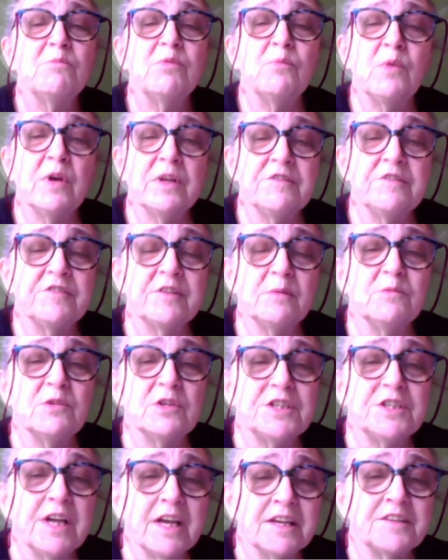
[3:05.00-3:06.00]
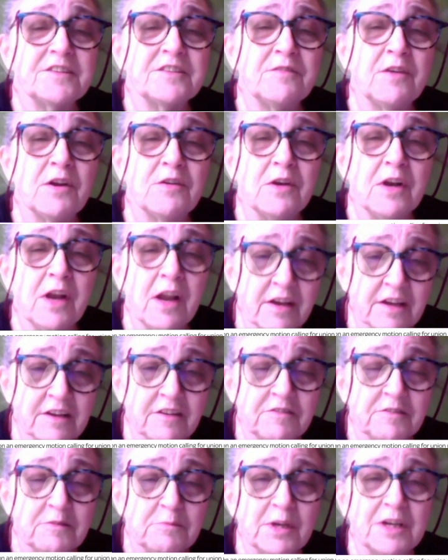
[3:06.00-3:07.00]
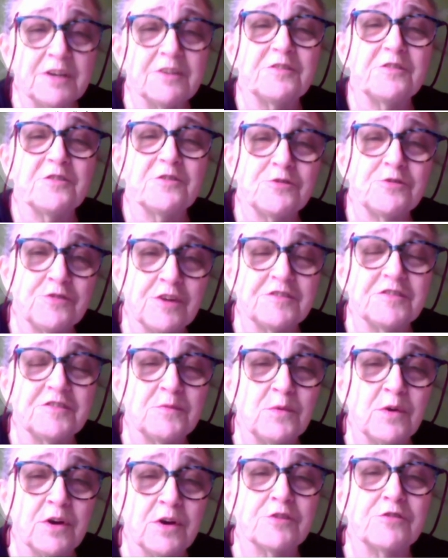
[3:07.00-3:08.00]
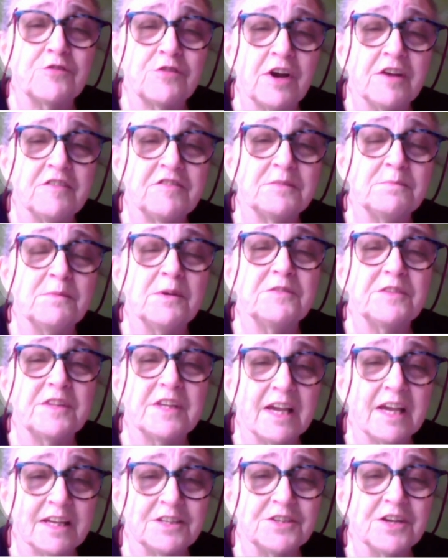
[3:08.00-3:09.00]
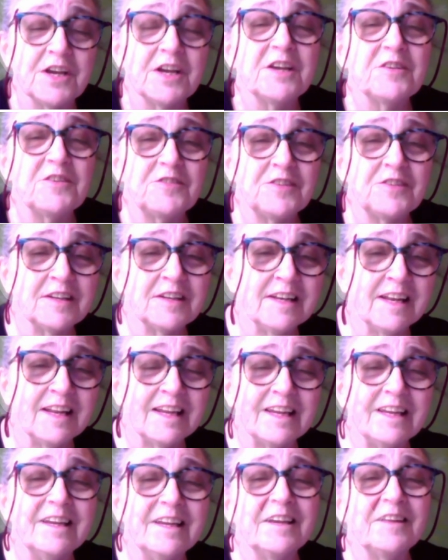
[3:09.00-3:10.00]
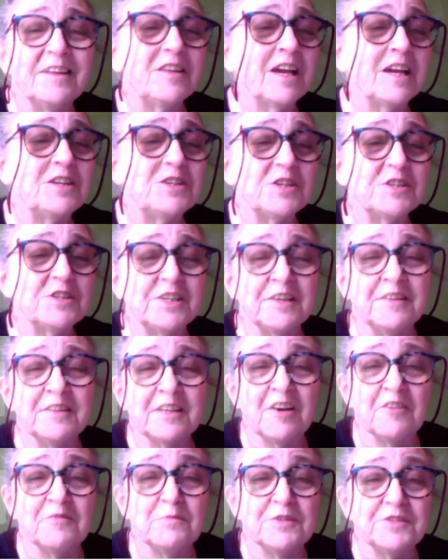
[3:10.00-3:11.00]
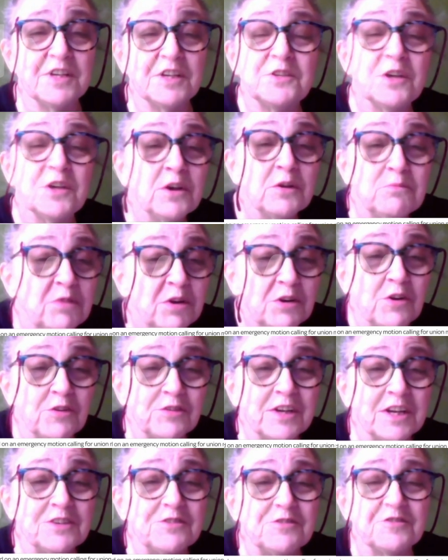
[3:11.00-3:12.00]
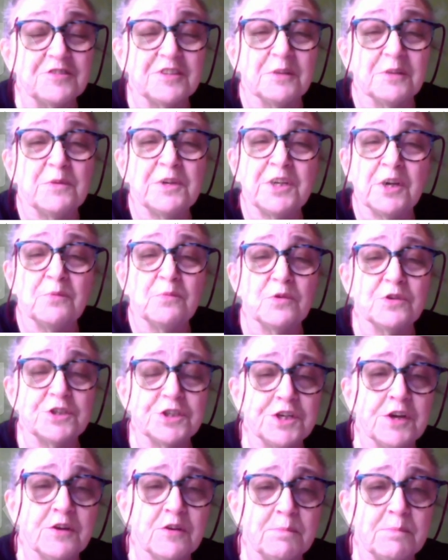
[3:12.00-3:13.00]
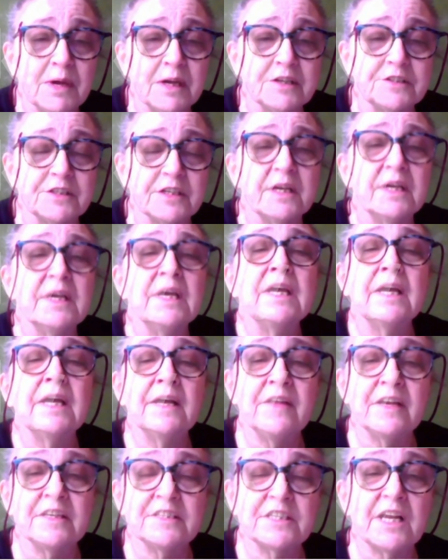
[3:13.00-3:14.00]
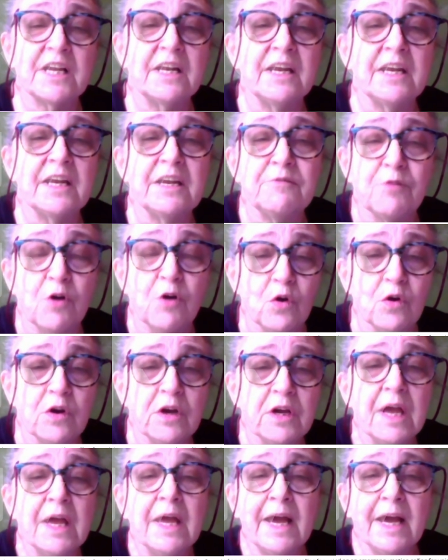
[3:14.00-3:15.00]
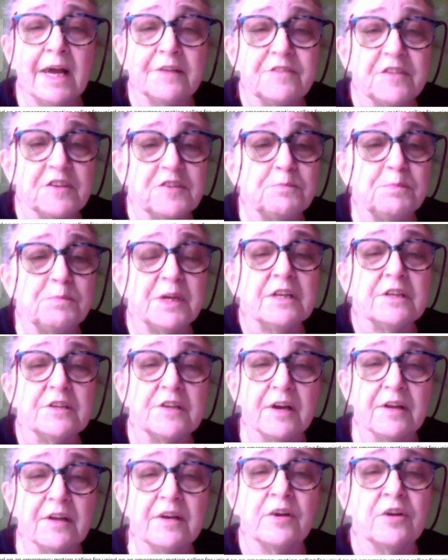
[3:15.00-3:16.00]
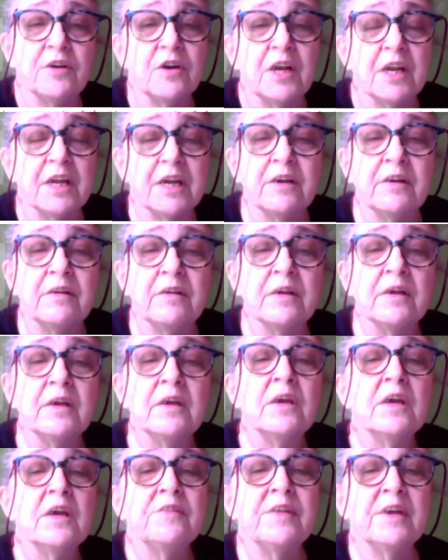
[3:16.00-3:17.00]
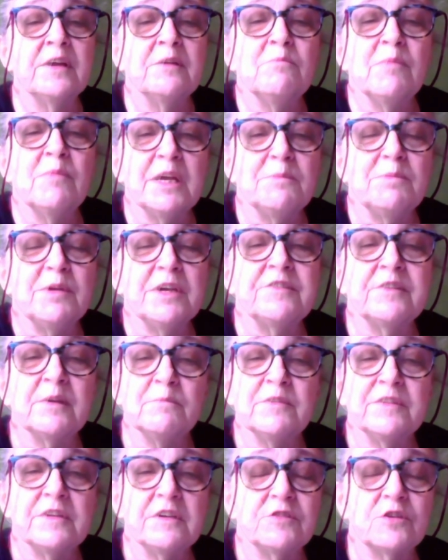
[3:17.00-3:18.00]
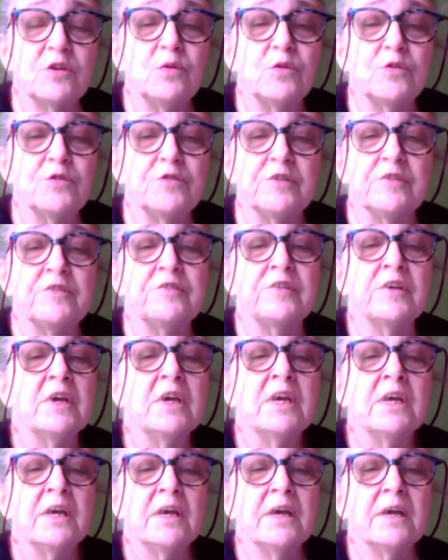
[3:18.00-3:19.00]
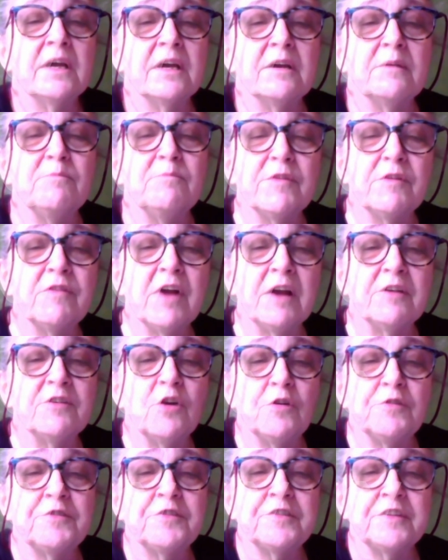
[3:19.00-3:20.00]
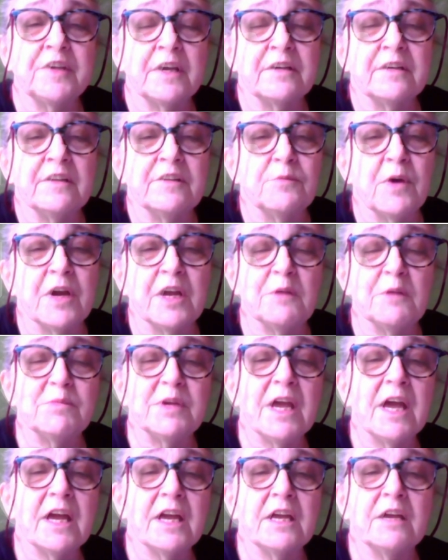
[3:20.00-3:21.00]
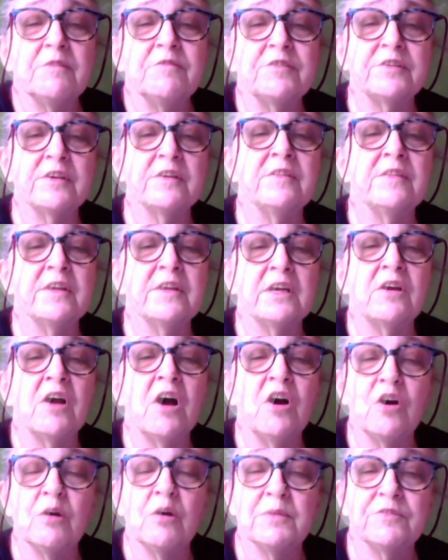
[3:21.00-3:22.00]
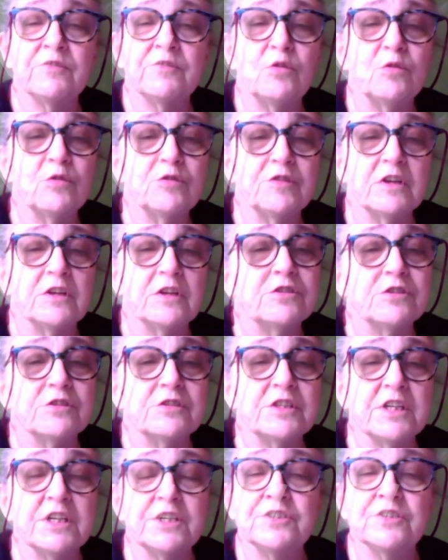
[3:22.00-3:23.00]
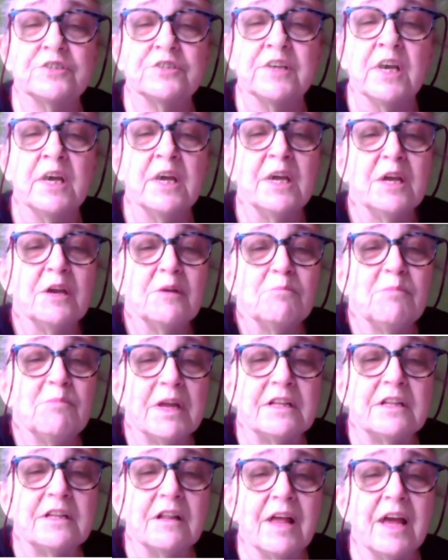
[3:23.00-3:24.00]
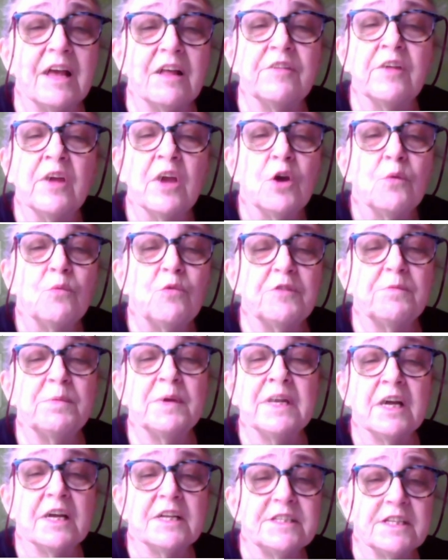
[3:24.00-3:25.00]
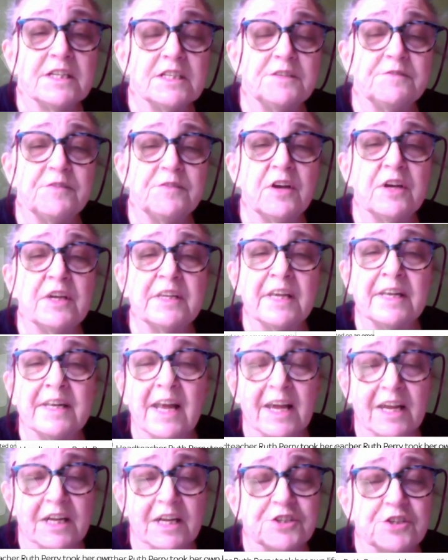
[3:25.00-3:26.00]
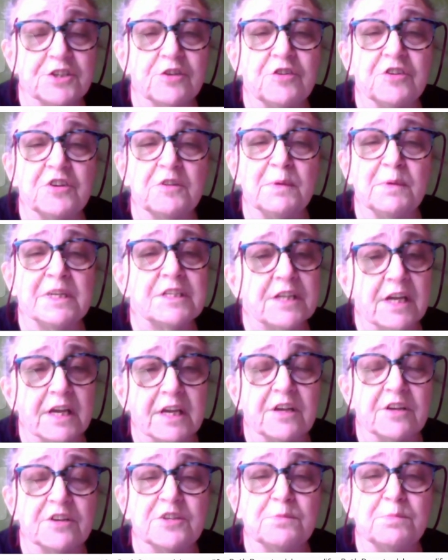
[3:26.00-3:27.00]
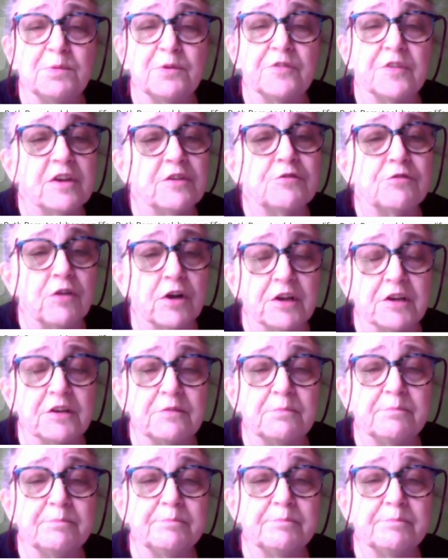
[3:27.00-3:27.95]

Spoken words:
But when someone takes their own life because the stress of work drives them over the edge, suddenly the HSE and the government says, we're not interested, we don't want to know about it. And that's clearly wrong. Had this been done earlier, then maybe some of these causes around Ofsted and the way it behaves and the harm it's causing to teachers' mental health would have been identified and action could have been taken to put these right.